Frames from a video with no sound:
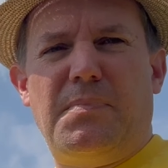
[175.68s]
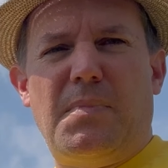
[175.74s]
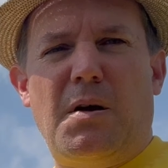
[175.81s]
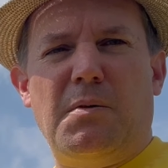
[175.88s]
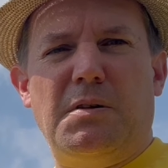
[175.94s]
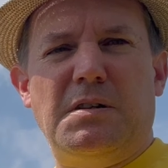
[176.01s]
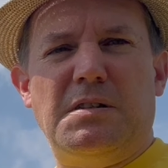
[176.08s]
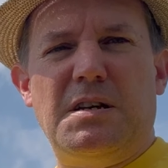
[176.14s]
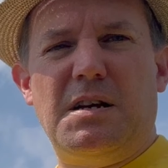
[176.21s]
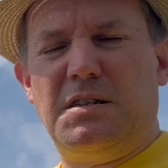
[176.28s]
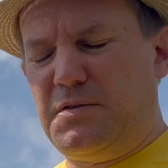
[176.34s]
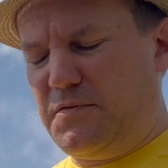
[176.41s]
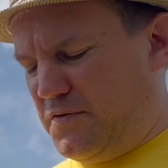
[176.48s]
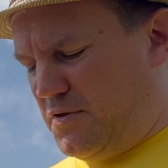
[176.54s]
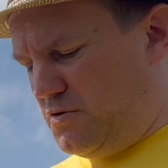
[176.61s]
going to take
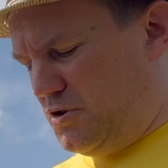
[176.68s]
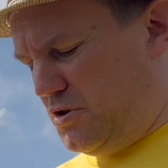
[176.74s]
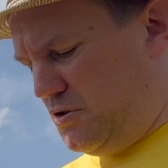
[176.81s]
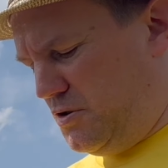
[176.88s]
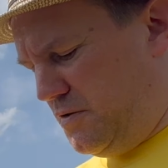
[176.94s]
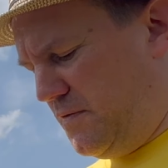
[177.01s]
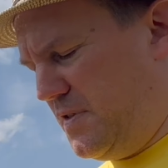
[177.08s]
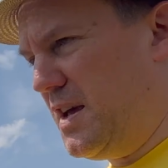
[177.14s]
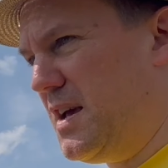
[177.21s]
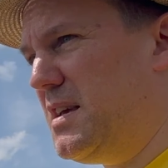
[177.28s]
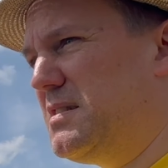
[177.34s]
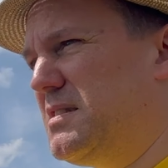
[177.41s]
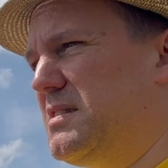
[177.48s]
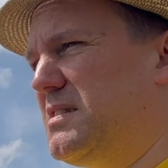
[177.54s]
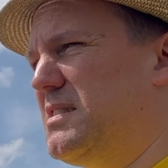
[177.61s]
some photos of
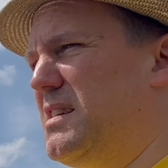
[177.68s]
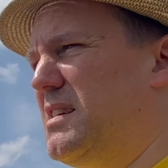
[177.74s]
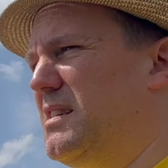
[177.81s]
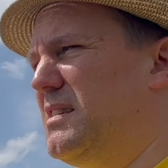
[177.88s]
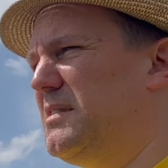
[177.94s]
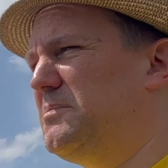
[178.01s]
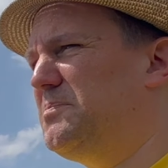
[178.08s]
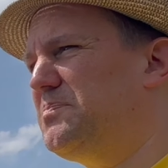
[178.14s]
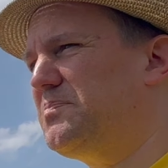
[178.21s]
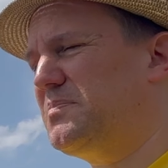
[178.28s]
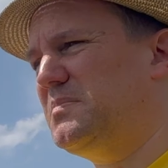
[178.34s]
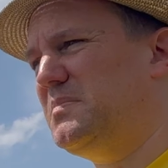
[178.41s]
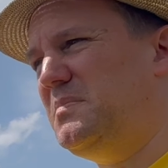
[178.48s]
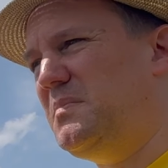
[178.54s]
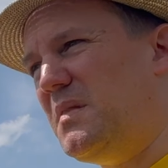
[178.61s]
this
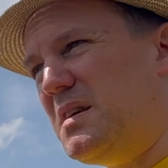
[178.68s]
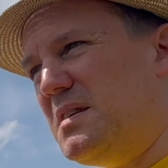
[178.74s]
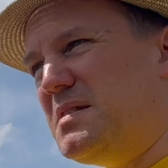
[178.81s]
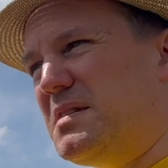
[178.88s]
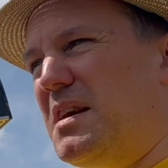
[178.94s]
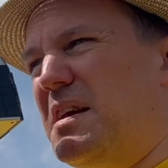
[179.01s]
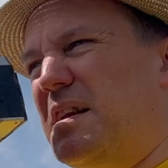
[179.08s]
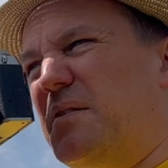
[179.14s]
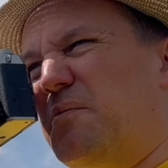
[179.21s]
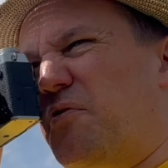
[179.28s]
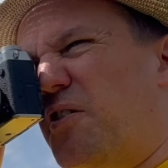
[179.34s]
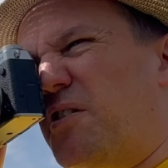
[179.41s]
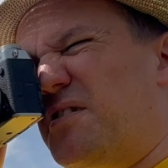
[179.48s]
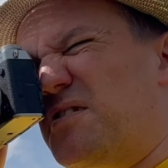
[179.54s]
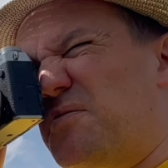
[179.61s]
scene in
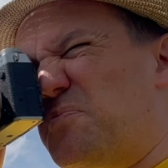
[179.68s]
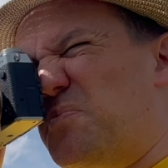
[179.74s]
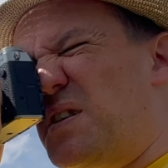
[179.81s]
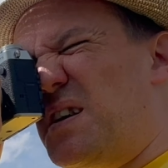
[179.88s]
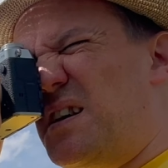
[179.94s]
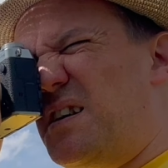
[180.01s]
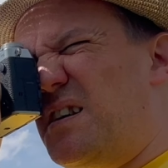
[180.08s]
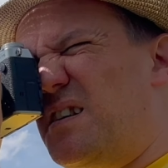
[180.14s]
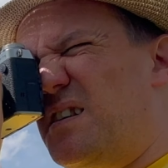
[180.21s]
front of me